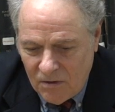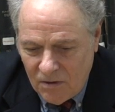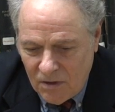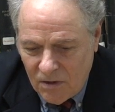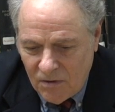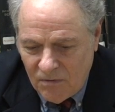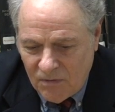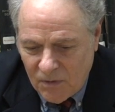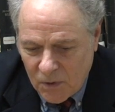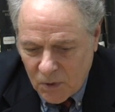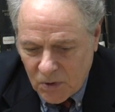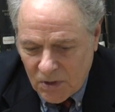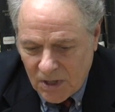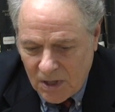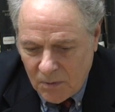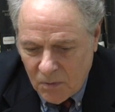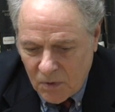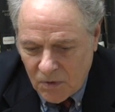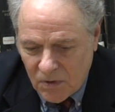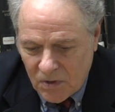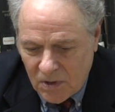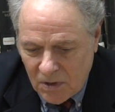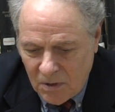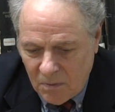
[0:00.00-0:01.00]
the first time
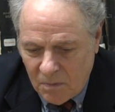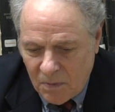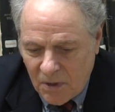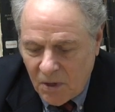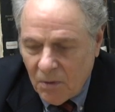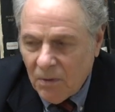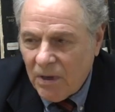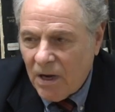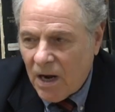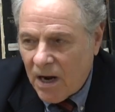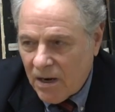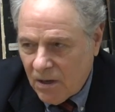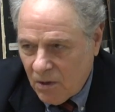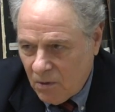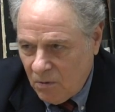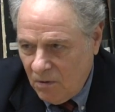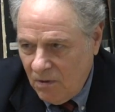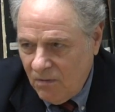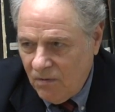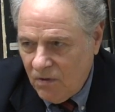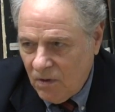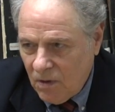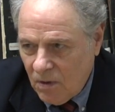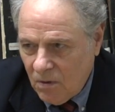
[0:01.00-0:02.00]
was the periodic
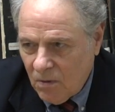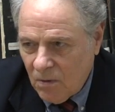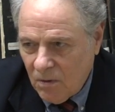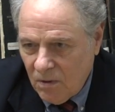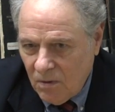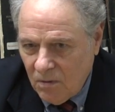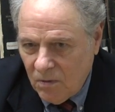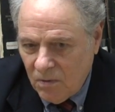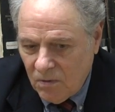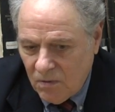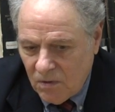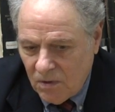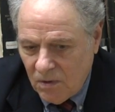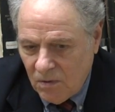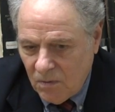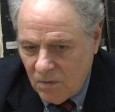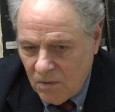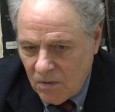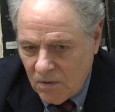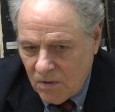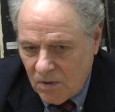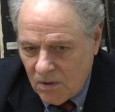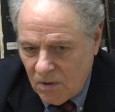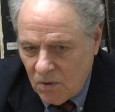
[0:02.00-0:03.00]
review. It was, it
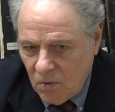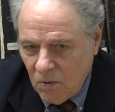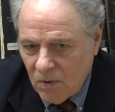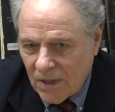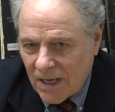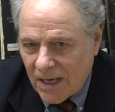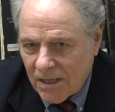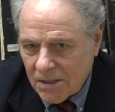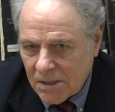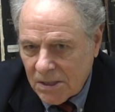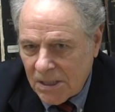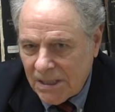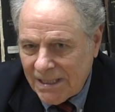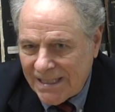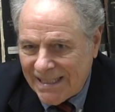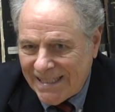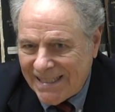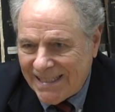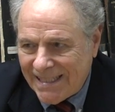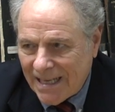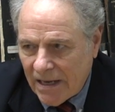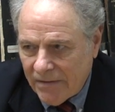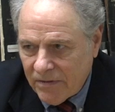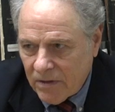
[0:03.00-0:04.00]
was the
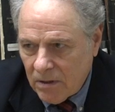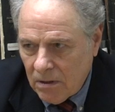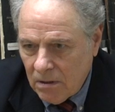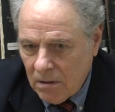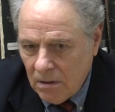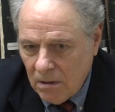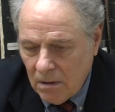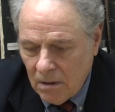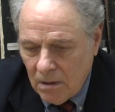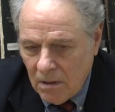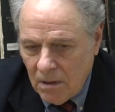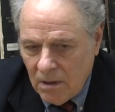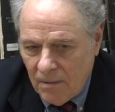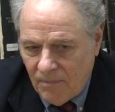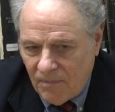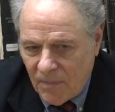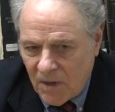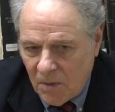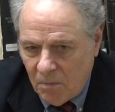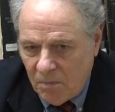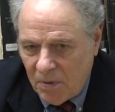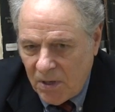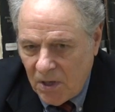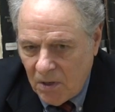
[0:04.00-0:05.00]
2007
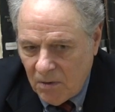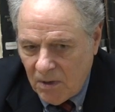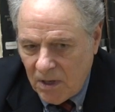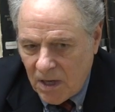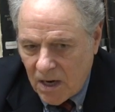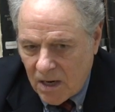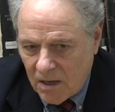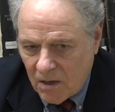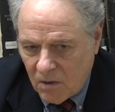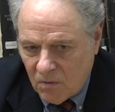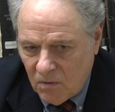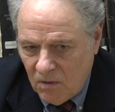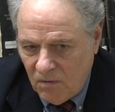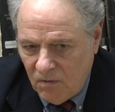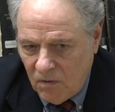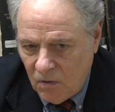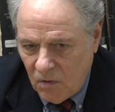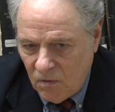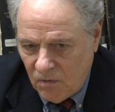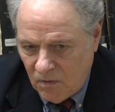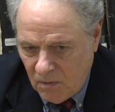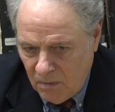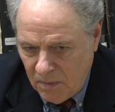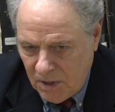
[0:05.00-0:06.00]
the periodic
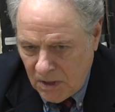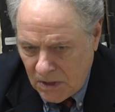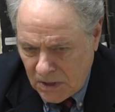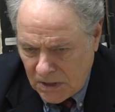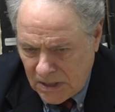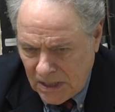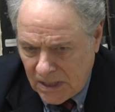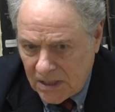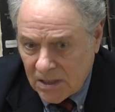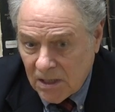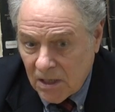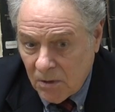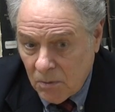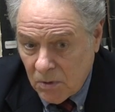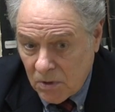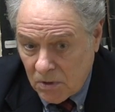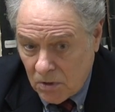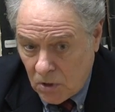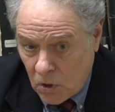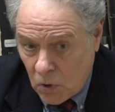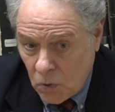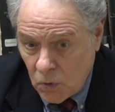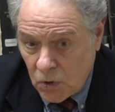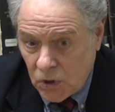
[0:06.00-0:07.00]
review for middle states. And I was
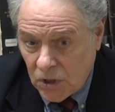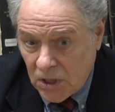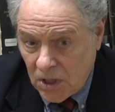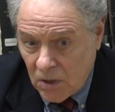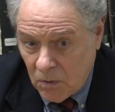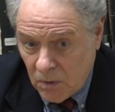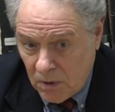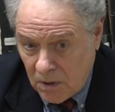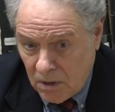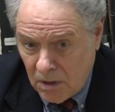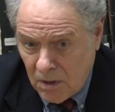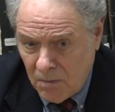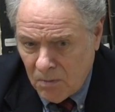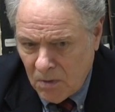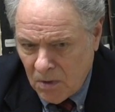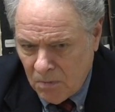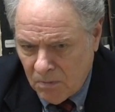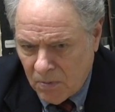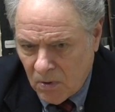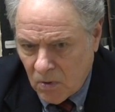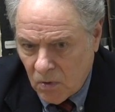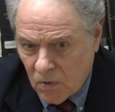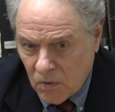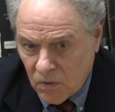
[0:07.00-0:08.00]
co-chair with Dimna
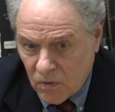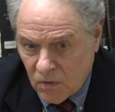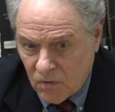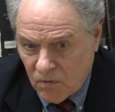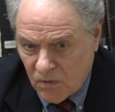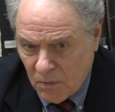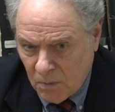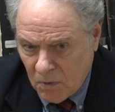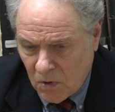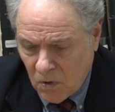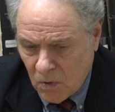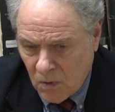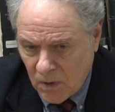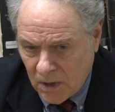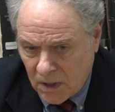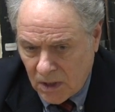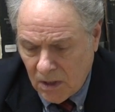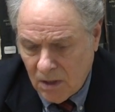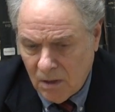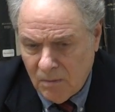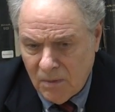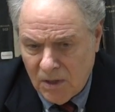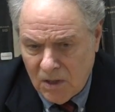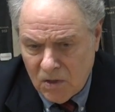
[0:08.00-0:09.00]
Bowles from
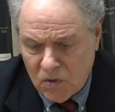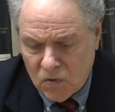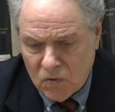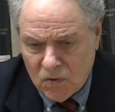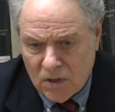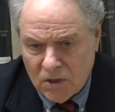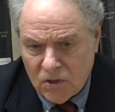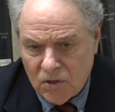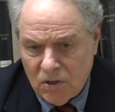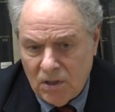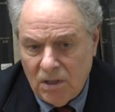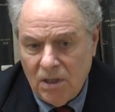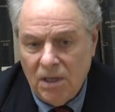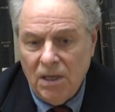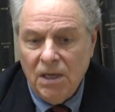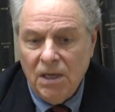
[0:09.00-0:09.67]
Curriculum and Instruction,